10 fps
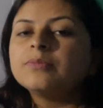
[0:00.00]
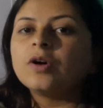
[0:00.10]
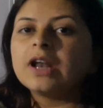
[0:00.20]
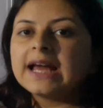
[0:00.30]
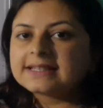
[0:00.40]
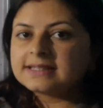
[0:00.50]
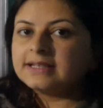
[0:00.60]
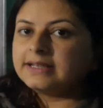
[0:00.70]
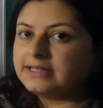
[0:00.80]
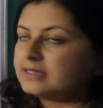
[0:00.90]
ball
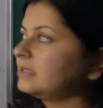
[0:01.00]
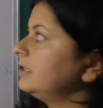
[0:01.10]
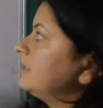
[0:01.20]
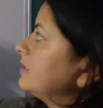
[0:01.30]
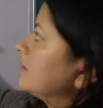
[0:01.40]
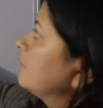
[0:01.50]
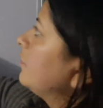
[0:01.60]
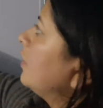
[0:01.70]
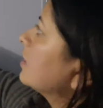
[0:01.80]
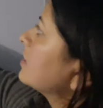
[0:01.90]
accelerate? It is the
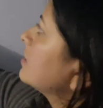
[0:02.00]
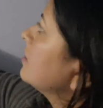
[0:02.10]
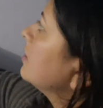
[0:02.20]
force.